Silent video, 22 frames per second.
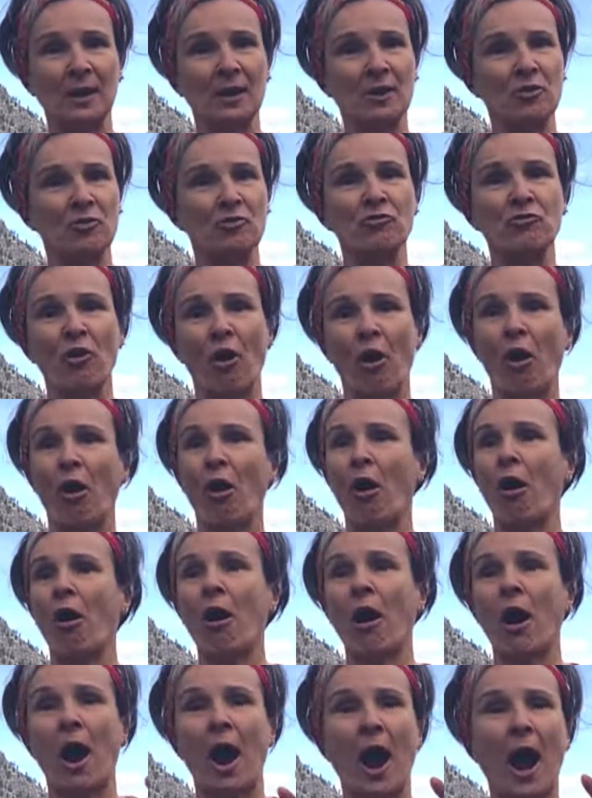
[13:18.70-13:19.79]
raw,
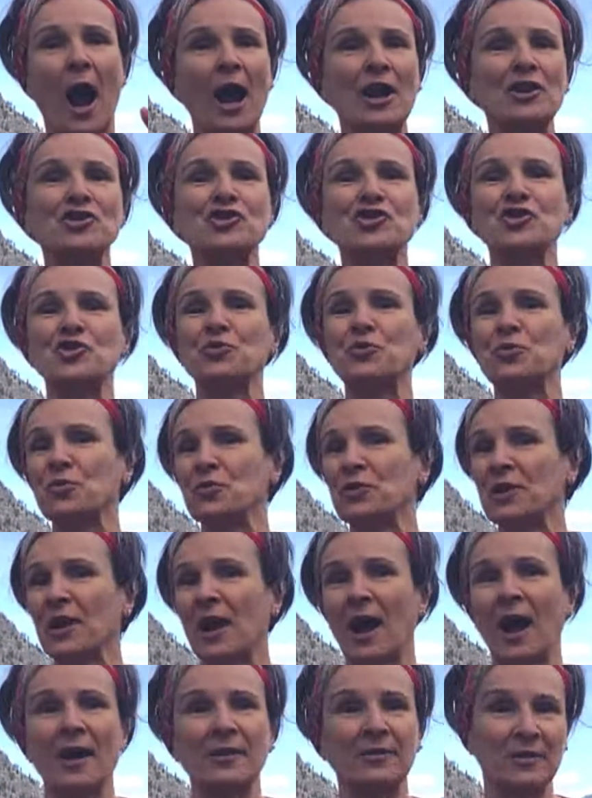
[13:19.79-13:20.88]
unchewed,
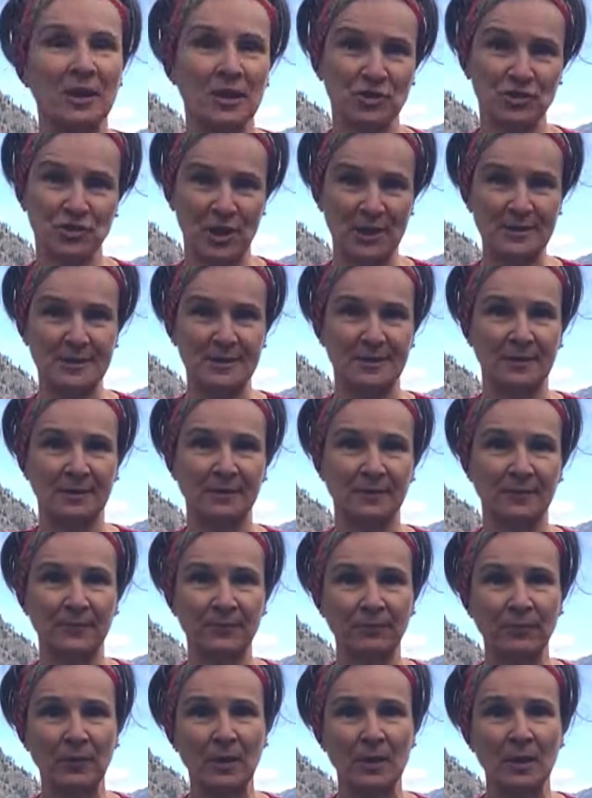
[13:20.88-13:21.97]
undigested,
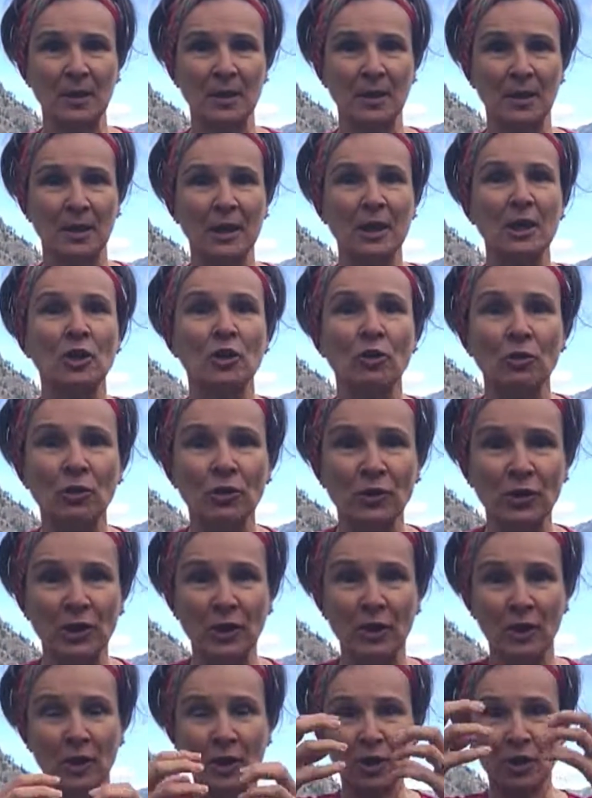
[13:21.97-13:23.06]
in
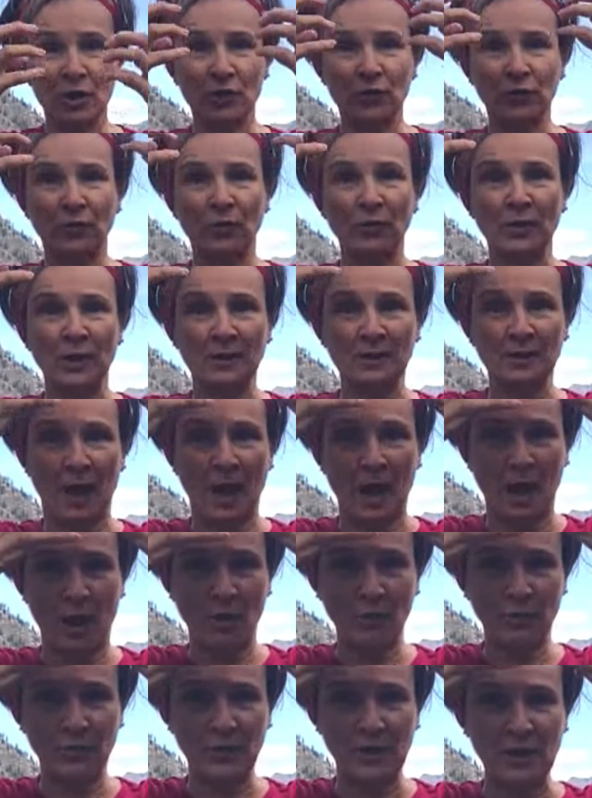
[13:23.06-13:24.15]
order so that
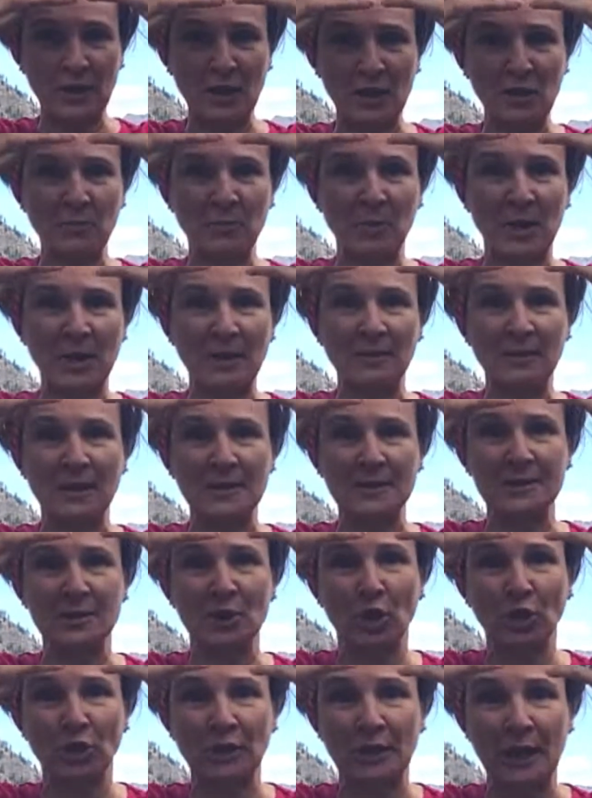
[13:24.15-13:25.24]
our thinking brain does
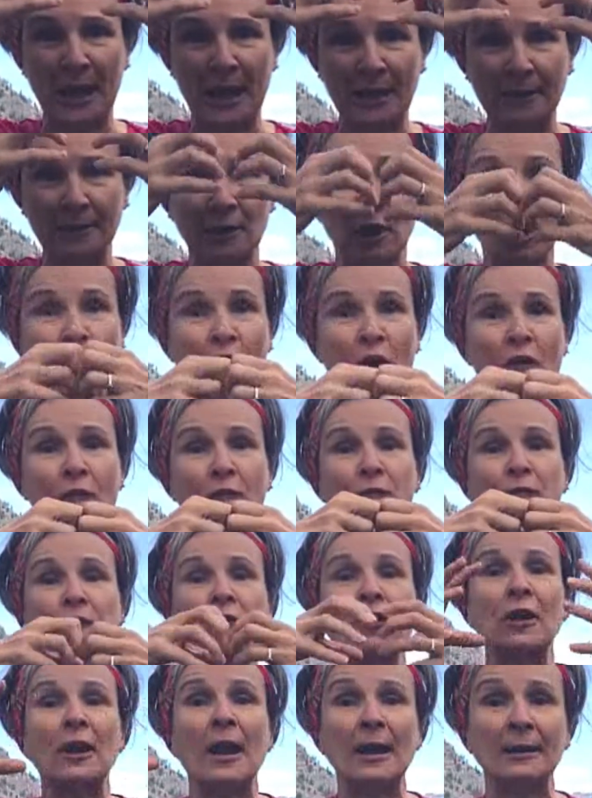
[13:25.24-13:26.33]
not get
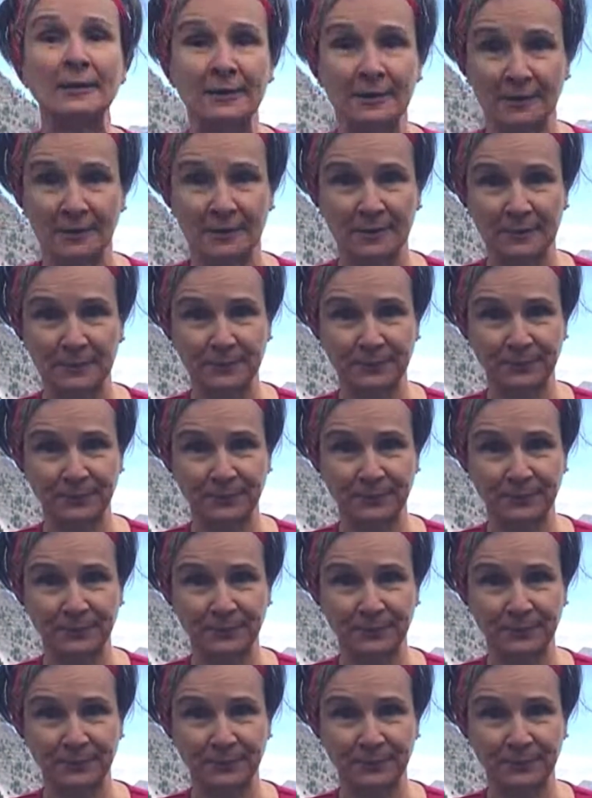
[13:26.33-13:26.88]
flooded,